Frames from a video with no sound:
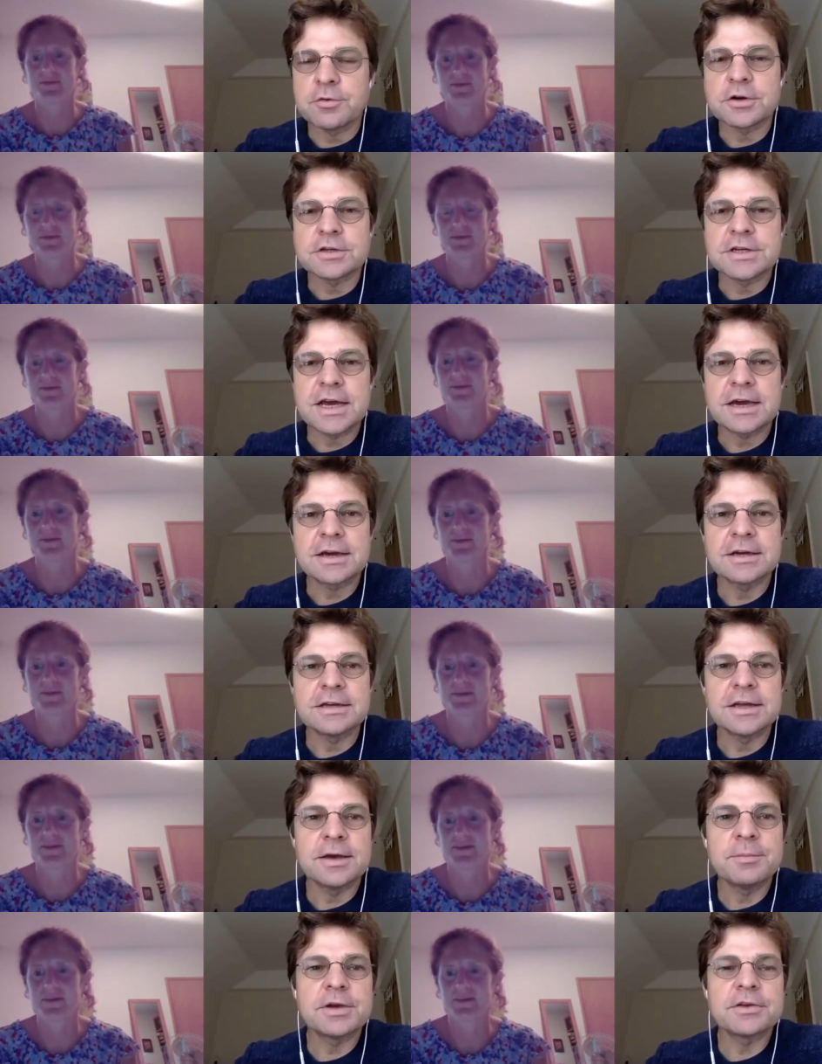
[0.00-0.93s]

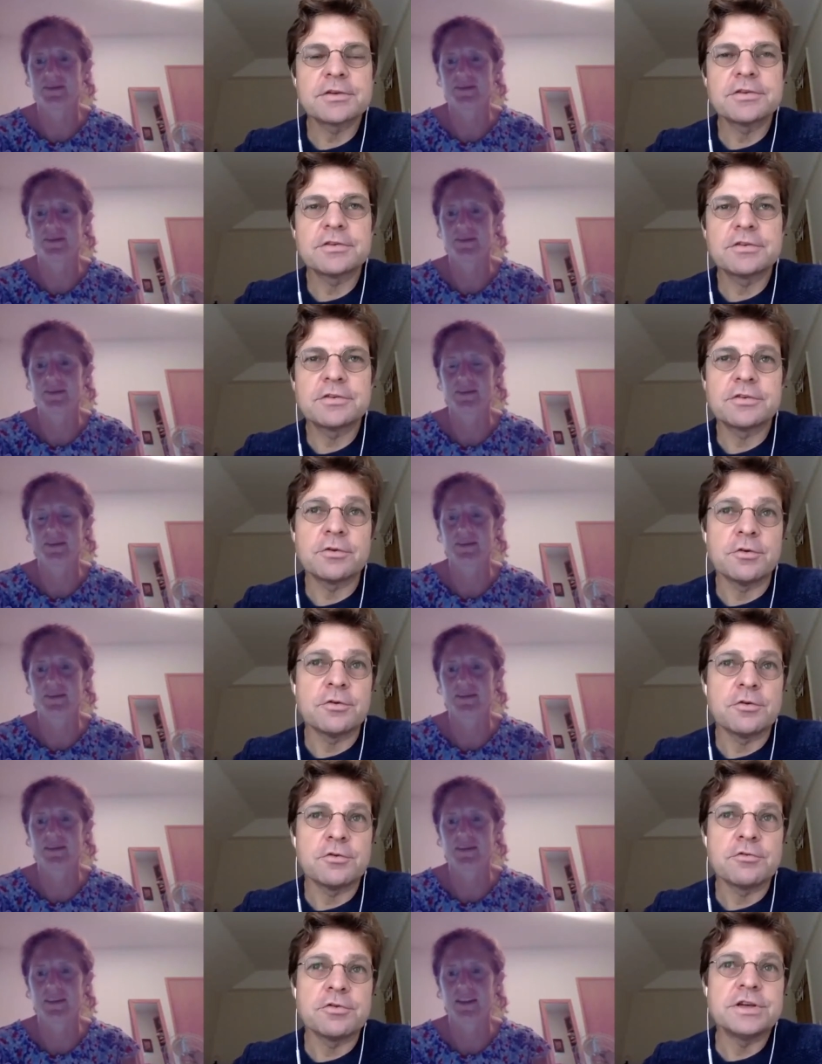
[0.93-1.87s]
Speaker 1: academics or
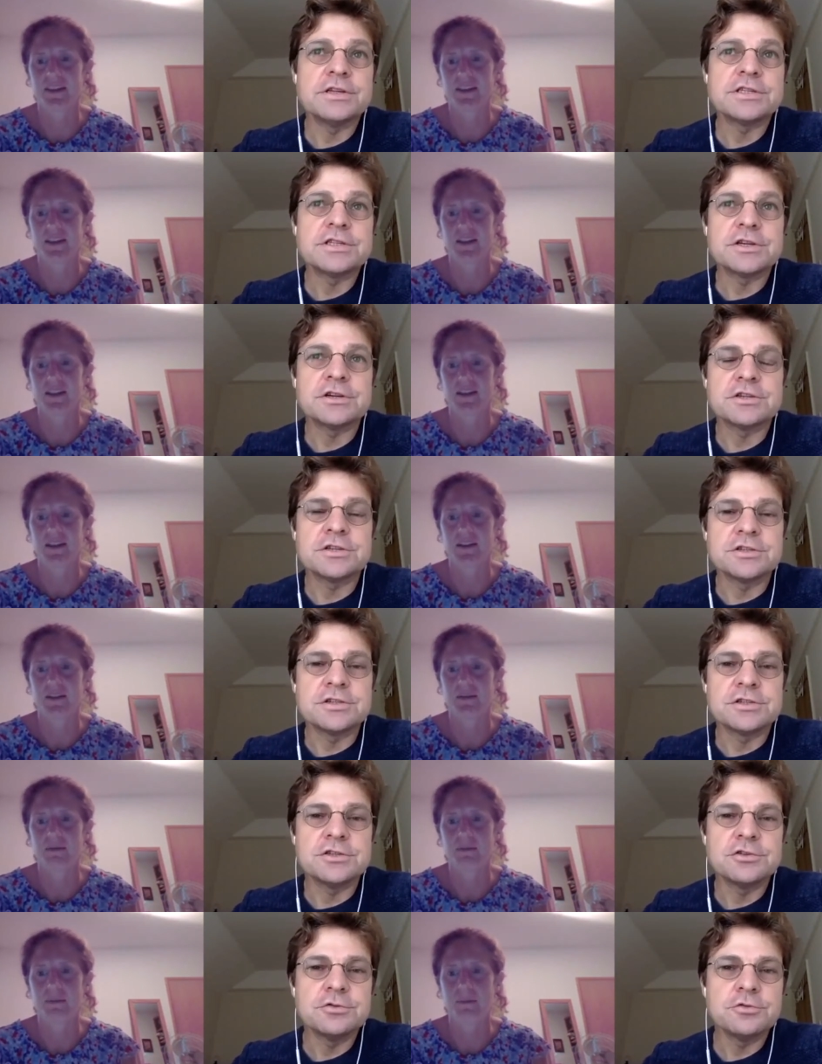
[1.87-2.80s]
researchers
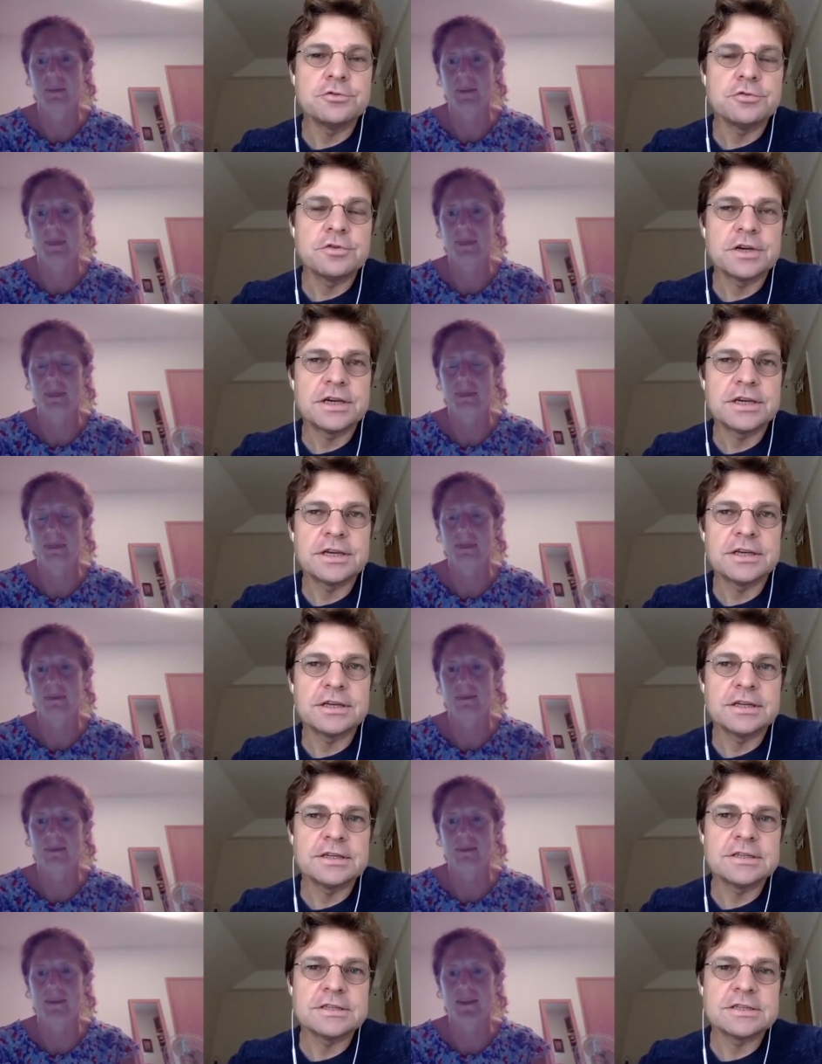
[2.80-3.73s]
do
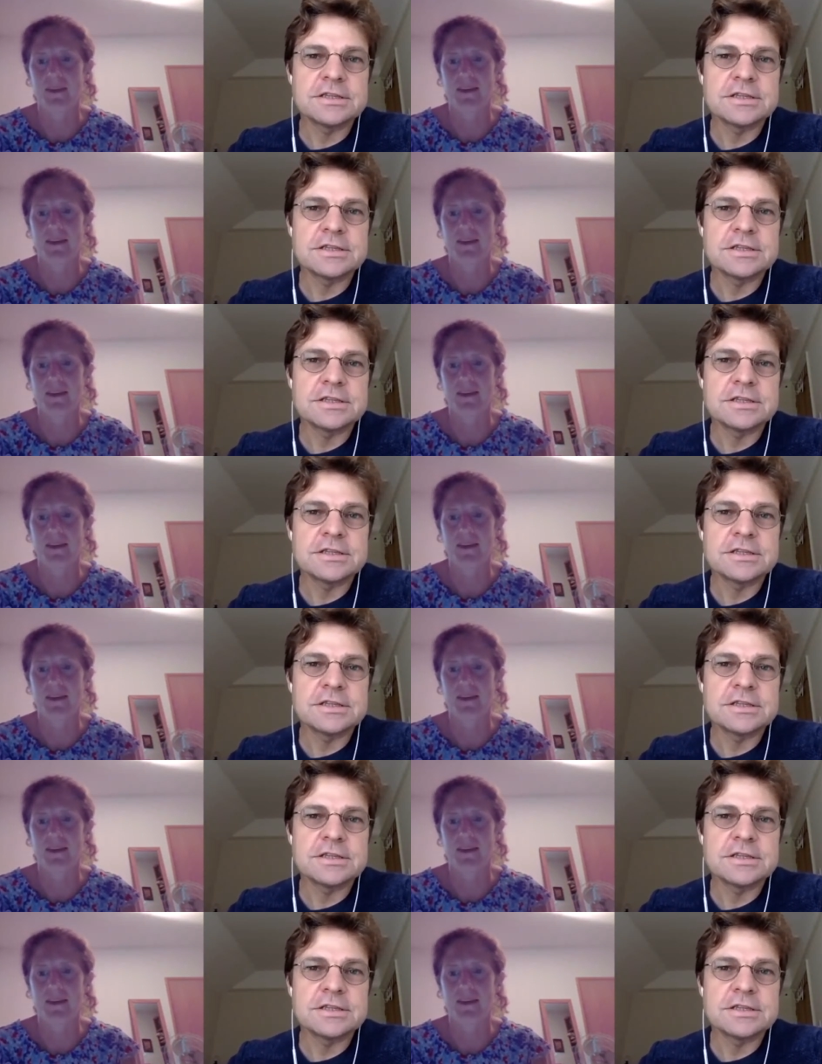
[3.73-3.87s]
is